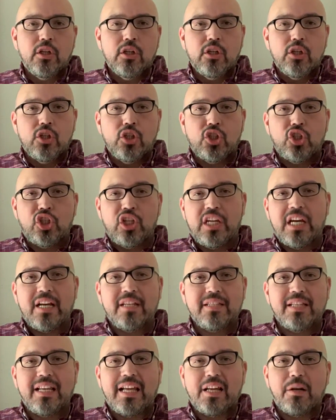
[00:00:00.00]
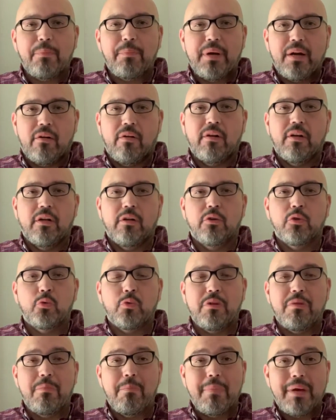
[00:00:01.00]
She has a lot of parallels
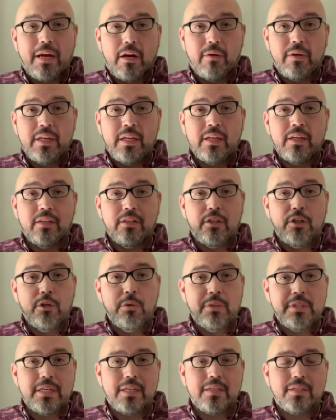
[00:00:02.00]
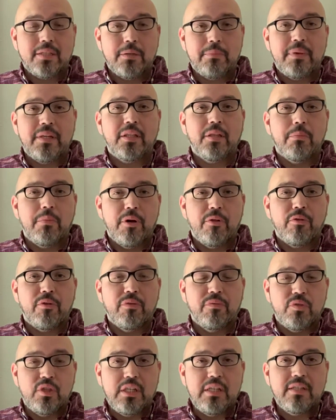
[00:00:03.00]
with Mary in the New Testament, the mother
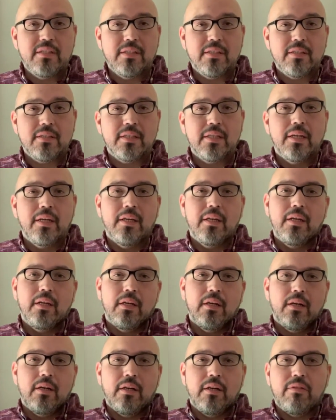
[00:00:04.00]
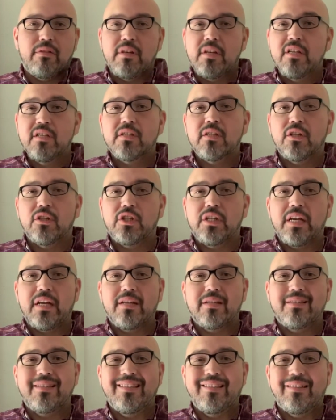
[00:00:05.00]
of Jesus. Things such
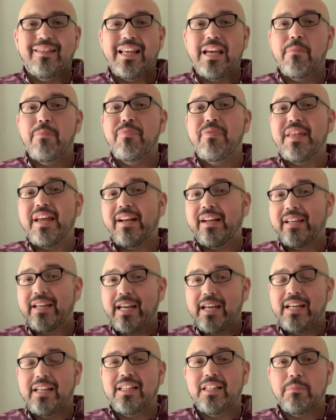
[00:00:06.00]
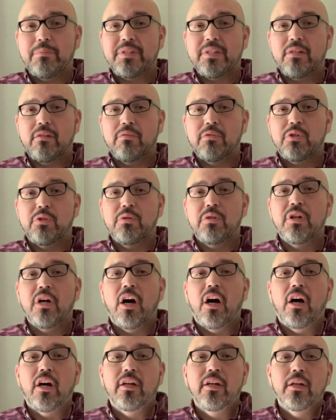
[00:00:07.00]
as them dedicating themselves to
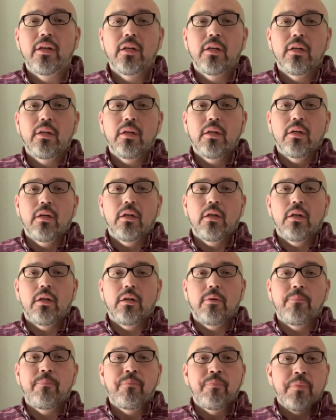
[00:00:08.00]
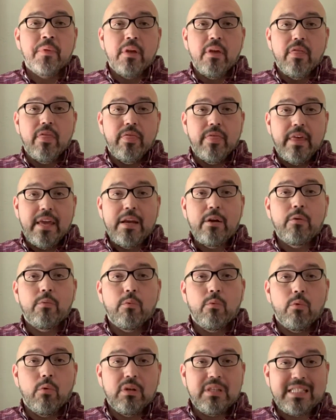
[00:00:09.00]
God. They
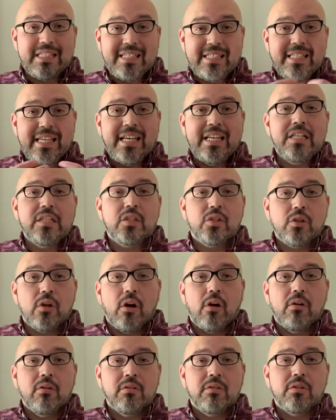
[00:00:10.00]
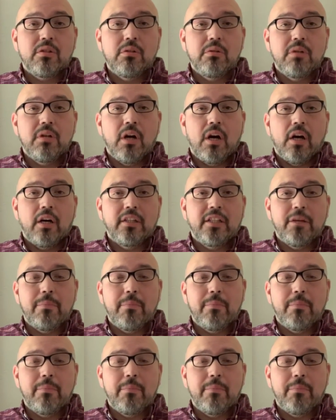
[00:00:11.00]
sing songs to God.